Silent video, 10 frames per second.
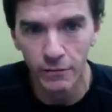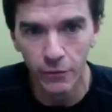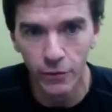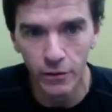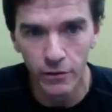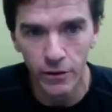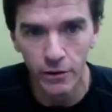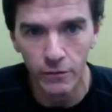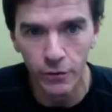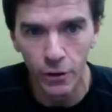for a
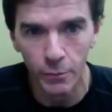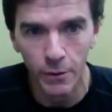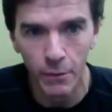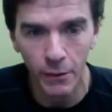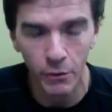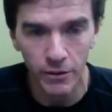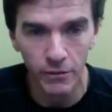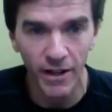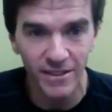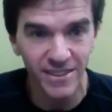little bit of money with
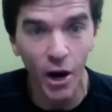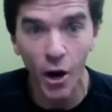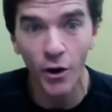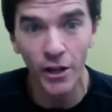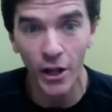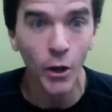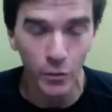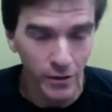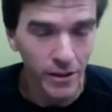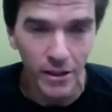devices they already
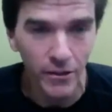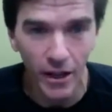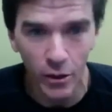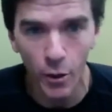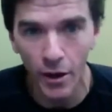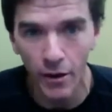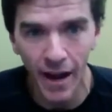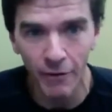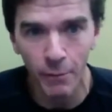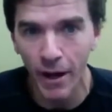own, not going out and
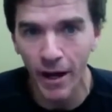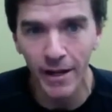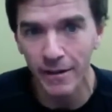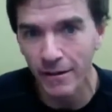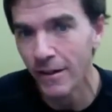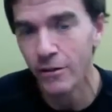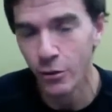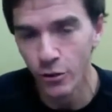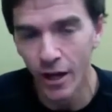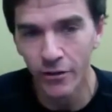having to buy a
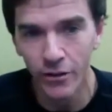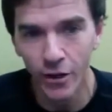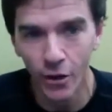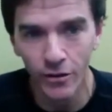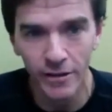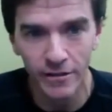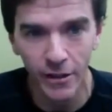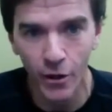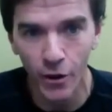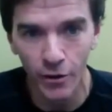$2,000
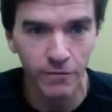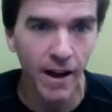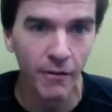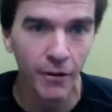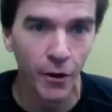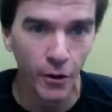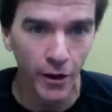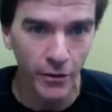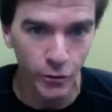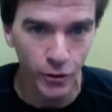DSLR and a
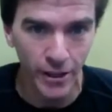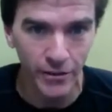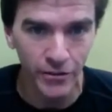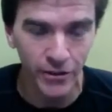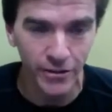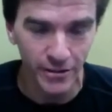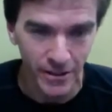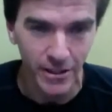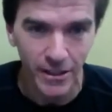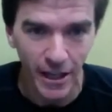$500 extra lens and
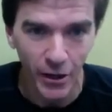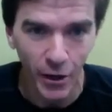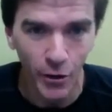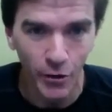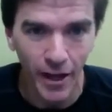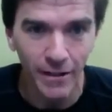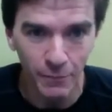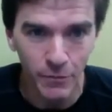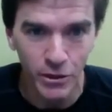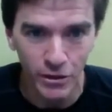all
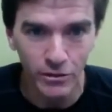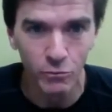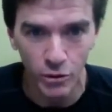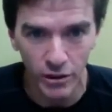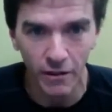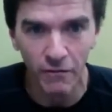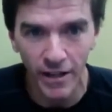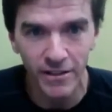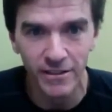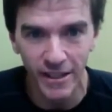that, but just with the
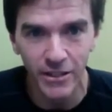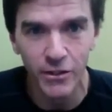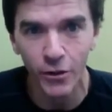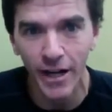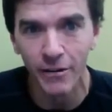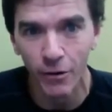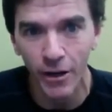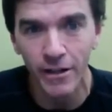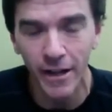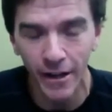device that's in your hand
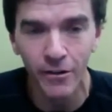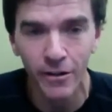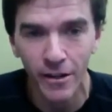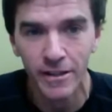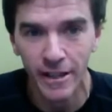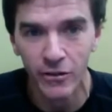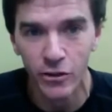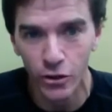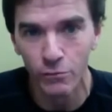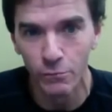right now can
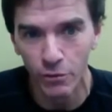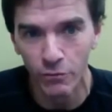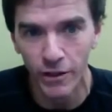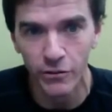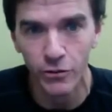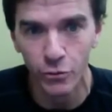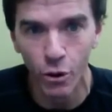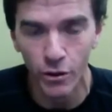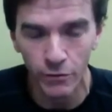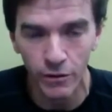shoot professional
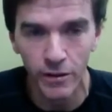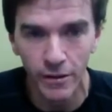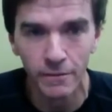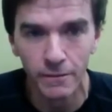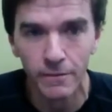quality video.